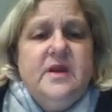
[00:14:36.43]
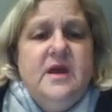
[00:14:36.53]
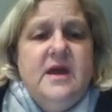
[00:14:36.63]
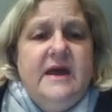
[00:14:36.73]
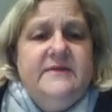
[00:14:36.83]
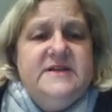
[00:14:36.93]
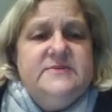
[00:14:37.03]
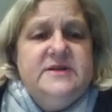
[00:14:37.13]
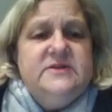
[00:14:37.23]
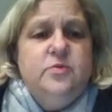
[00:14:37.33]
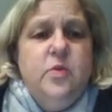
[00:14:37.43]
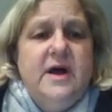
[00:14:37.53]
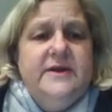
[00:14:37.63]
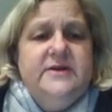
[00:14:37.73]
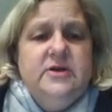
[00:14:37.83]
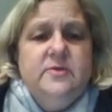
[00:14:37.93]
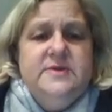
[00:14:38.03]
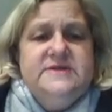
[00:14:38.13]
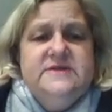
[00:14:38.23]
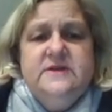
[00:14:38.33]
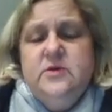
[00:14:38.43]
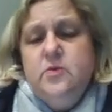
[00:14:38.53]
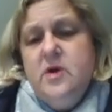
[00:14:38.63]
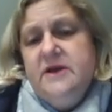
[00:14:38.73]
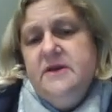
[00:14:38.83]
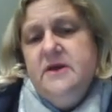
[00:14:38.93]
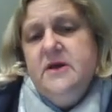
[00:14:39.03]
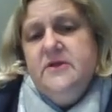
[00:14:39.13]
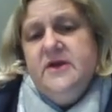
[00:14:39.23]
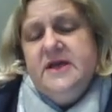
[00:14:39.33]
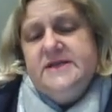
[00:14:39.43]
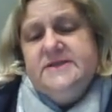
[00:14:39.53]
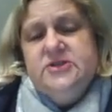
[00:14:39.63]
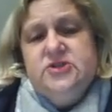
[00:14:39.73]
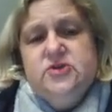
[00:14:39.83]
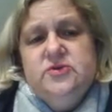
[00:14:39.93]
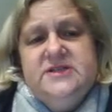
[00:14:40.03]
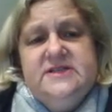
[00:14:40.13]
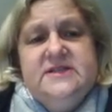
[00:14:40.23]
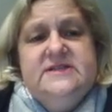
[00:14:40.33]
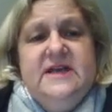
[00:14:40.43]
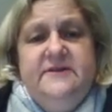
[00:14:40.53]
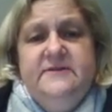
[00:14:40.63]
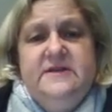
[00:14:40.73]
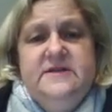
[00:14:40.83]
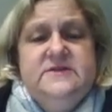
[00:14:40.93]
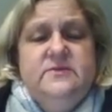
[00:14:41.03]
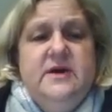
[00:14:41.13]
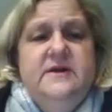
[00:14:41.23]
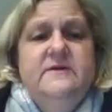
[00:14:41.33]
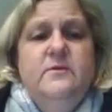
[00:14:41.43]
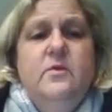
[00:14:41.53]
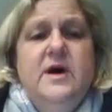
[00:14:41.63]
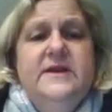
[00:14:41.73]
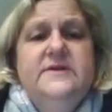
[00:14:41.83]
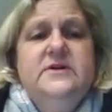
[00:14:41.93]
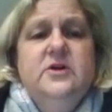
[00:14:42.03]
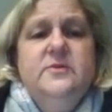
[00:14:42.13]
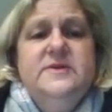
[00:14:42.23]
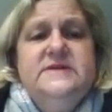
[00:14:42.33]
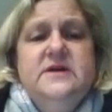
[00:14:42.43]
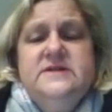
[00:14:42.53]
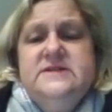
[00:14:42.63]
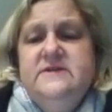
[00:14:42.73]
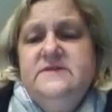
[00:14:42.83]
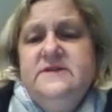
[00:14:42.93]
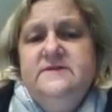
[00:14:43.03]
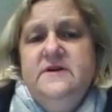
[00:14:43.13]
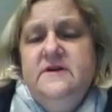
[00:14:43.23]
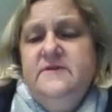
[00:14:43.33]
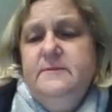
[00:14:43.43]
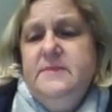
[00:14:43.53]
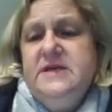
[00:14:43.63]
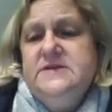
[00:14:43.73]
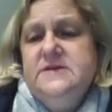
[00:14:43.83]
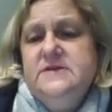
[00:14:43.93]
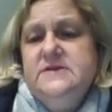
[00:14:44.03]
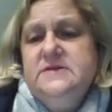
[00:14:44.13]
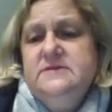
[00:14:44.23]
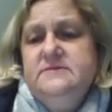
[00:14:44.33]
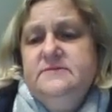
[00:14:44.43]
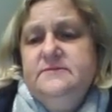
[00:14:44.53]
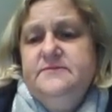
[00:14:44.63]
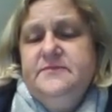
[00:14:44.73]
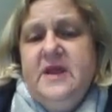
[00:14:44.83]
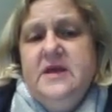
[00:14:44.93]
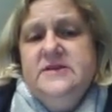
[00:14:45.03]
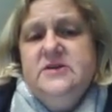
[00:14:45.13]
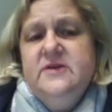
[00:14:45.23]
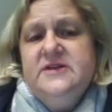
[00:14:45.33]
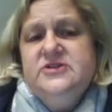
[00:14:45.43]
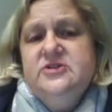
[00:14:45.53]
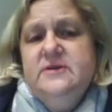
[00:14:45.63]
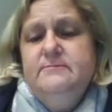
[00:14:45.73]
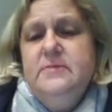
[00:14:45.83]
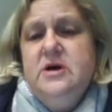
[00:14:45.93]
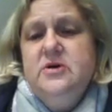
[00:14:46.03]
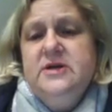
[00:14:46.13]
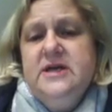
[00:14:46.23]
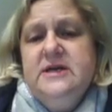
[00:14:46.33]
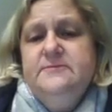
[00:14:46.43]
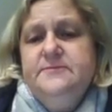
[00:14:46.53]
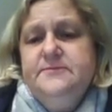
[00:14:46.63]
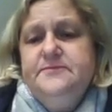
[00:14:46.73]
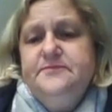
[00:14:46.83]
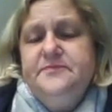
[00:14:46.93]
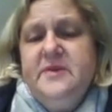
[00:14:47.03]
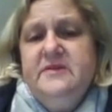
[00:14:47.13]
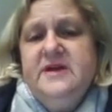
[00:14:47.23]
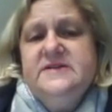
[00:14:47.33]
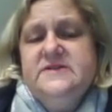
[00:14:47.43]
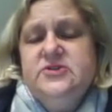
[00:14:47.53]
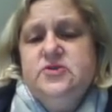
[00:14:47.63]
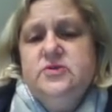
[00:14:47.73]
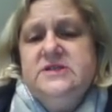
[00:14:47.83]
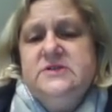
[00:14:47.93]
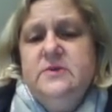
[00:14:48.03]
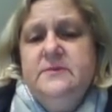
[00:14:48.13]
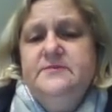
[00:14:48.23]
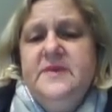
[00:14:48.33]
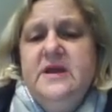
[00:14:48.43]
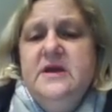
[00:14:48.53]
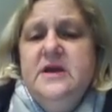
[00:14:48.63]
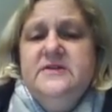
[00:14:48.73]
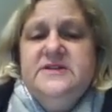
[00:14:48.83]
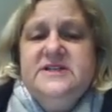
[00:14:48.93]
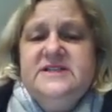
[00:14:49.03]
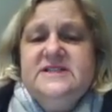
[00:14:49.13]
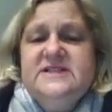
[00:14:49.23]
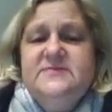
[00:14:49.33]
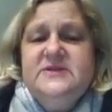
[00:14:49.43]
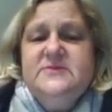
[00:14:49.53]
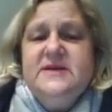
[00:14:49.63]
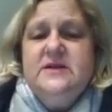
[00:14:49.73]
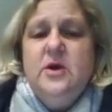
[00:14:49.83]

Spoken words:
and this one is 1 kilometre. So the one that is the shortest is definitely this one, 1 kilometre 75 metres. So that's to the market. That's the shortest one. The distance between the